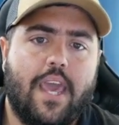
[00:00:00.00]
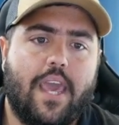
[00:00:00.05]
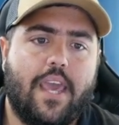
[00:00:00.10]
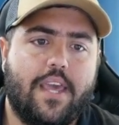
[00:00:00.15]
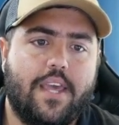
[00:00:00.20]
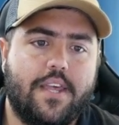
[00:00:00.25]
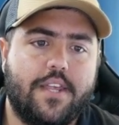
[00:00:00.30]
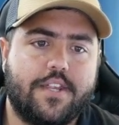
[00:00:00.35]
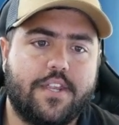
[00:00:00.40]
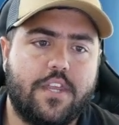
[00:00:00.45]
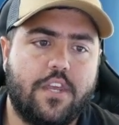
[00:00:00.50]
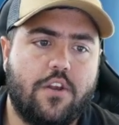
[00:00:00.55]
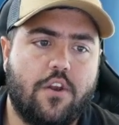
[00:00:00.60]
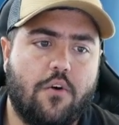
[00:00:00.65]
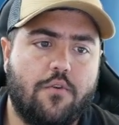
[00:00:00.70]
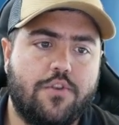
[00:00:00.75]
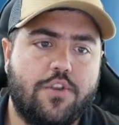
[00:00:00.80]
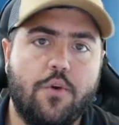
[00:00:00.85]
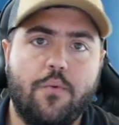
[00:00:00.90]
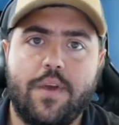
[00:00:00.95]
is
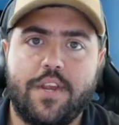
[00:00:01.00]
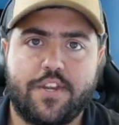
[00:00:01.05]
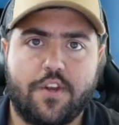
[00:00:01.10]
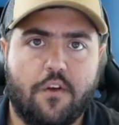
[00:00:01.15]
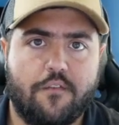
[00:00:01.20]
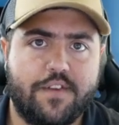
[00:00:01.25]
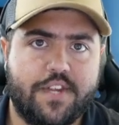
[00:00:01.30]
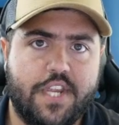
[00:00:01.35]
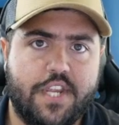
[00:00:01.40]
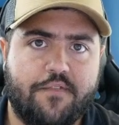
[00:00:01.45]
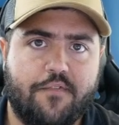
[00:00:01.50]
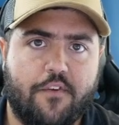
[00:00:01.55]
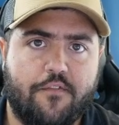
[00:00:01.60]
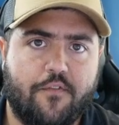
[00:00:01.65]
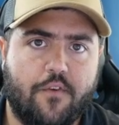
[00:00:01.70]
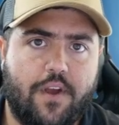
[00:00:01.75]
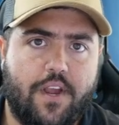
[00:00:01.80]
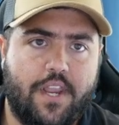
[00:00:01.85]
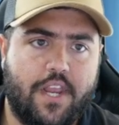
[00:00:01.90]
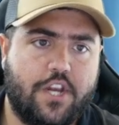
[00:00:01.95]
doing services for
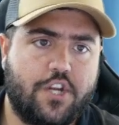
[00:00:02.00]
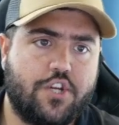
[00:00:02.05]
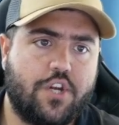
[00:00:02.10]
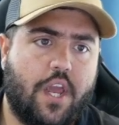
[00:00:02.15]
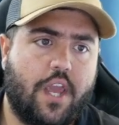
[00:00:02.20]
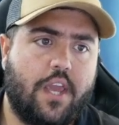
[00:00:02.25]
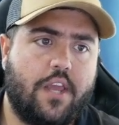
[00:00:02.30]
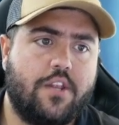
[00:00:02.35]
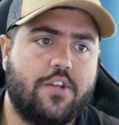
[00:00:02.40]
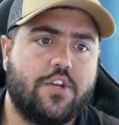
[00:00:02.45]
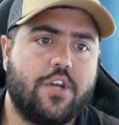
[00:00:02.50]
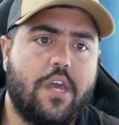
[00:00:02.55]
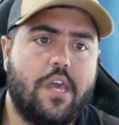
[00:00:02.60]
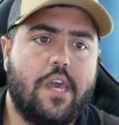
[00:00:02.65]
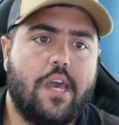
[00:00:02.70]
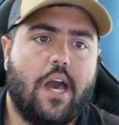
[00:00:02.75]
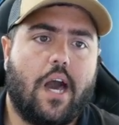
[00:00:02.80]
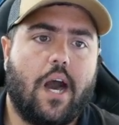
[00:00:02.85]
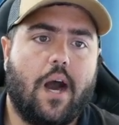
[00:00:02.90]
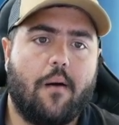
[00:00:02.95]
free in exchange,
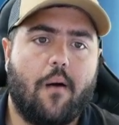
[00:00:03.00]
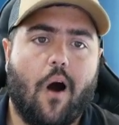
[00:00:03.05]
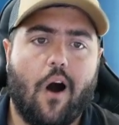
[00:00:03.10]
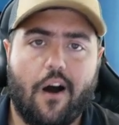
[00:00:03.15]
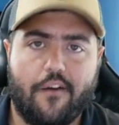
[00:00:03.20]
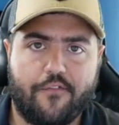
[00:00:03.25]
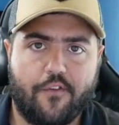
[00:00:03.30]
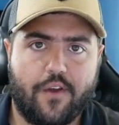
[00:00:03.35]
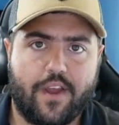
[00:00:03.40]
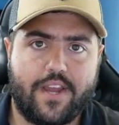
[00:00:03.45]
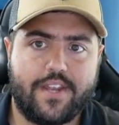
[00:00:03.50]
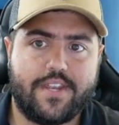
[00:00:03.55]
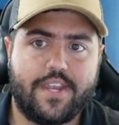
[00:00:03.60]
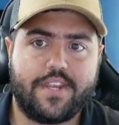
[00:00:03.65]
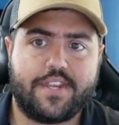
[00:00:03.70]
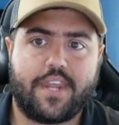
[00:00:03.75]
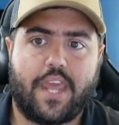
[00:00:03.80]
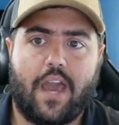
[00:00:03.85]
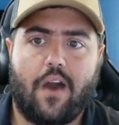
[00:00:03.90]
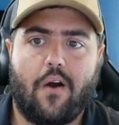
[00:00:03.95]
offering a
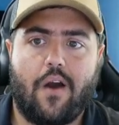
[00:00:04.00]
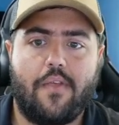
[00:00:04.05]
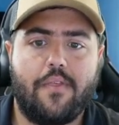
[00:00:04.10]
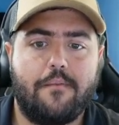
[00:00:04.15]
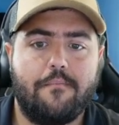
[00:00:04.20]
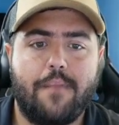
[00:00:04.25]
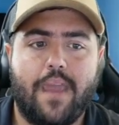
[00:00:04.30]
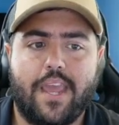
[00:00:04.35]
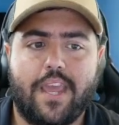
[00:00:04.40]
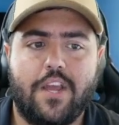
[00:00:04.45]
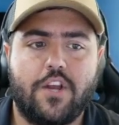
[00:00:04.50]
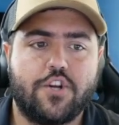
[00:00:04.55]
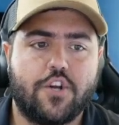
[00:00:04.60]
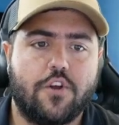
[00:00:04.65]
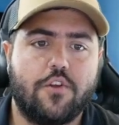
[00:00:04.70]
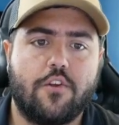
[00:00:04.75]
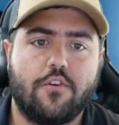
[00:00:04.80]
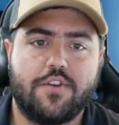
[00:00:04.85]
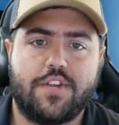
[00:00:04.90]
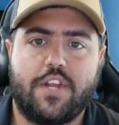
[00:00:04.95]
discount, and then making
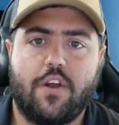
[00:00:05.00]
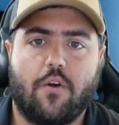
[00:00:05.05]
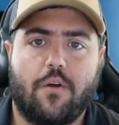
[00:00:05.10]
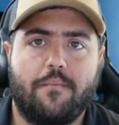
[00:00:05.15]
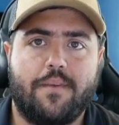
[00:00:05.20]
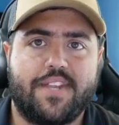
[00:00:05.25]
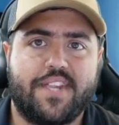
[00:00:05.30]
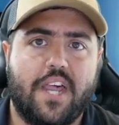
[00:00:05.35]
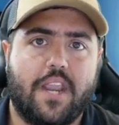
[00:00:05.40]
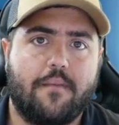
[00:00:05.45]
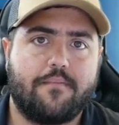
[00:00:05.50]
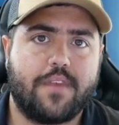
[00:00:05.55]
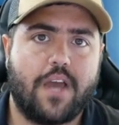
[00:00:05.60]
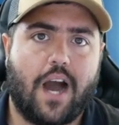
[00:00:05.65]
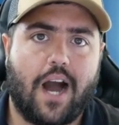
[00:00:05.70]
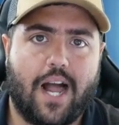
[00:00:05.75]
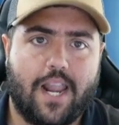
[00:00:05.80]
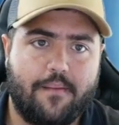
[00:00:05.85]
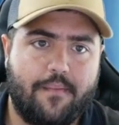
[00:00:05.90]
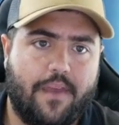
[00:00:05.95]
sure your CRM is set up
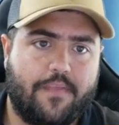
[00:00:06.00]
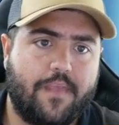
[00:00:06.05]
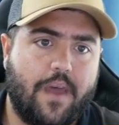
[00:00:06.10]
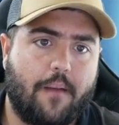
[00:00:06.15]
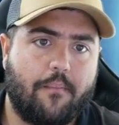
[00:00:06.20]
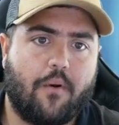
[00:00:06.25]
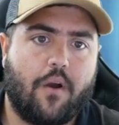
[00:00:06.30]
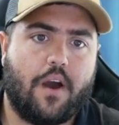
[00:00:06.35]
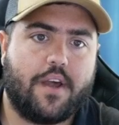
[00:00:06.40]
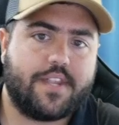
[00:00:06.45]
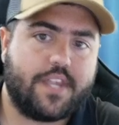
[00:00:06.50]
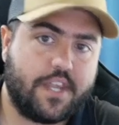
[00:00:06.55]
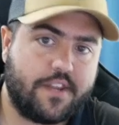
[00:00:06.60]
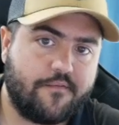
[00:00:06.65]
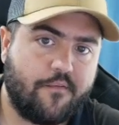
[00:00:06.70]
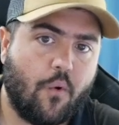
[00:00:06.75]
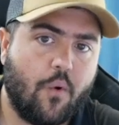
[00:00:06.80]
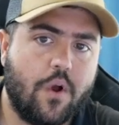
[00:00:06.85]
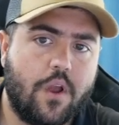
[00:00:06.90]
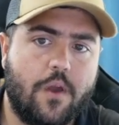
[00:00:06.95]
to automate that
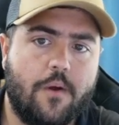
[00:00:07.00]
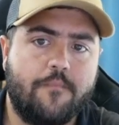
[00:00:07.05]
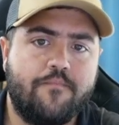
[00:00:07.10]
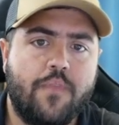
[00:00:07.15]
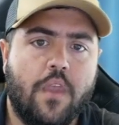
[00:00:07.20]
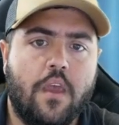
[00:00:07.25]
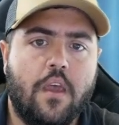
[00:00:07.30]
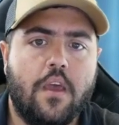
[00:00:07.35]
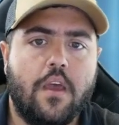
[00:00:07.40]
process for you.